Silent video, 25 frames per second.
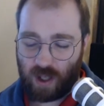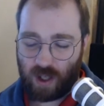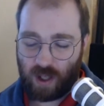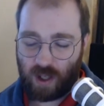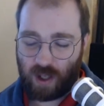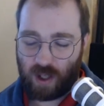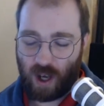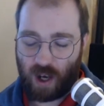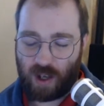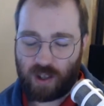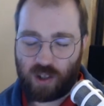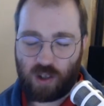
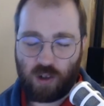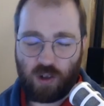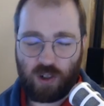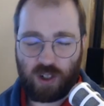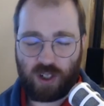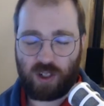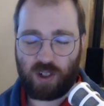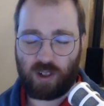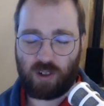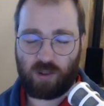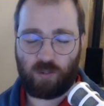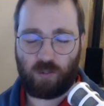I used
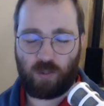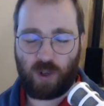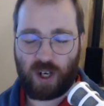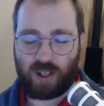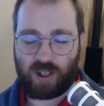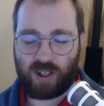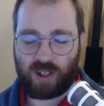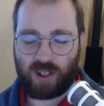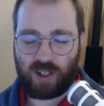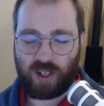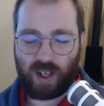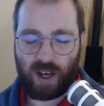to, when I
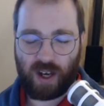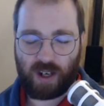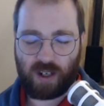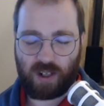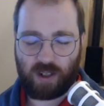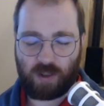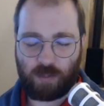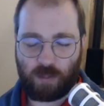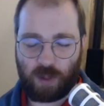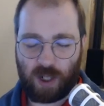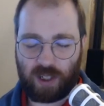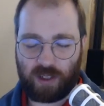
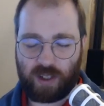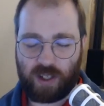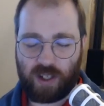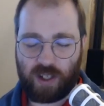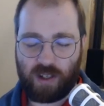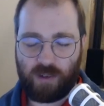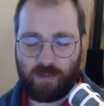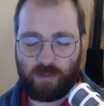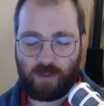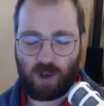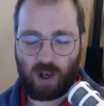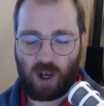started my
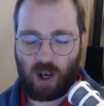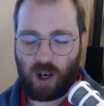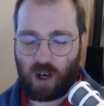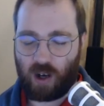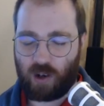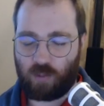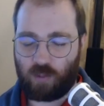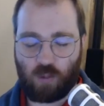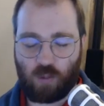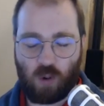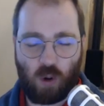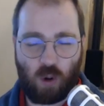leave,
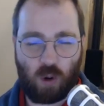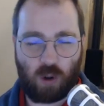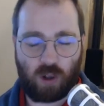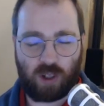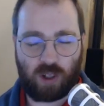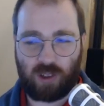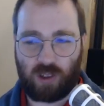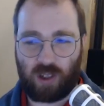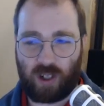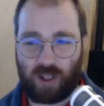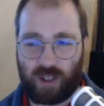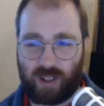I'd
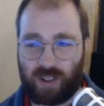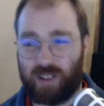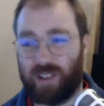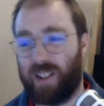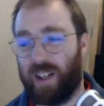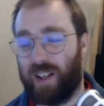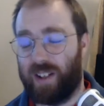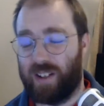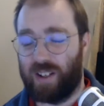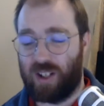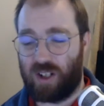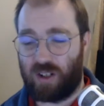walk like
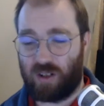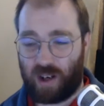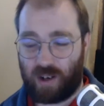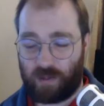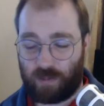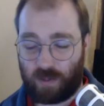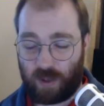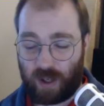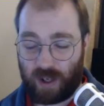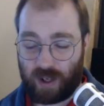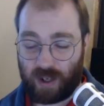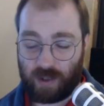down the
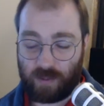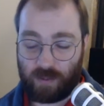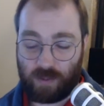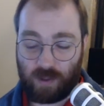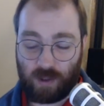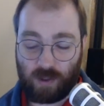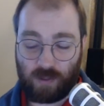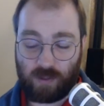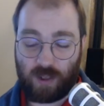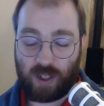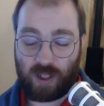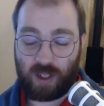driveway and I'd
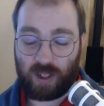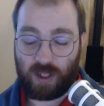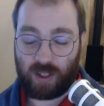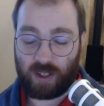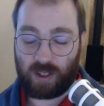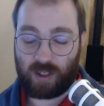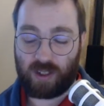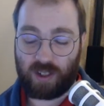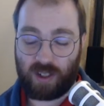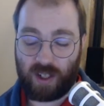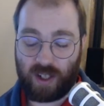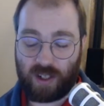feel
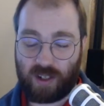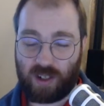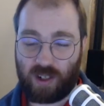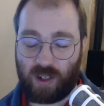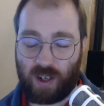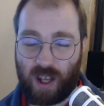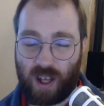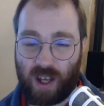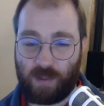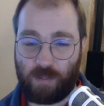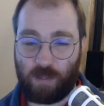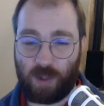fatigued. So that's
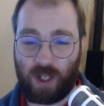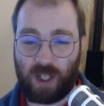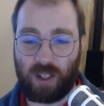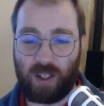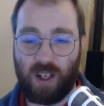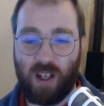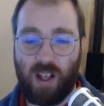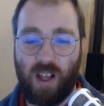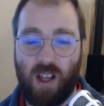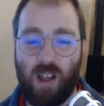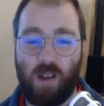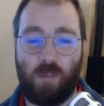not happening.
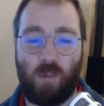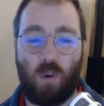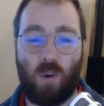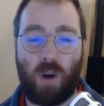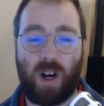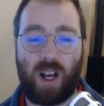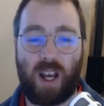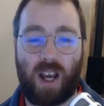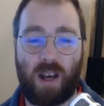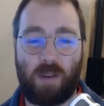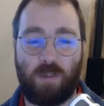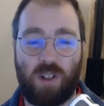But
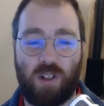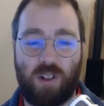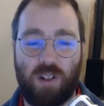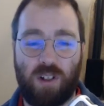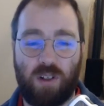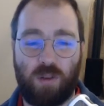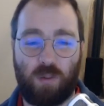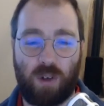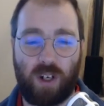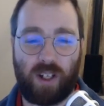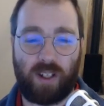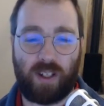what happens
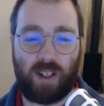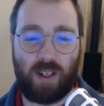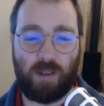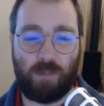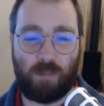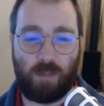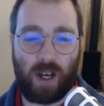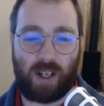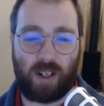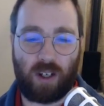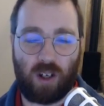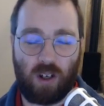is when I get
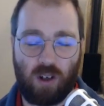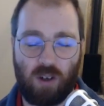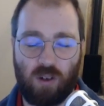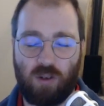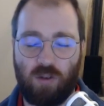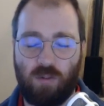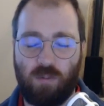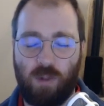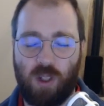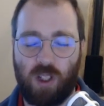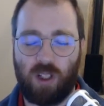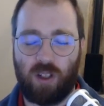back
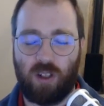home,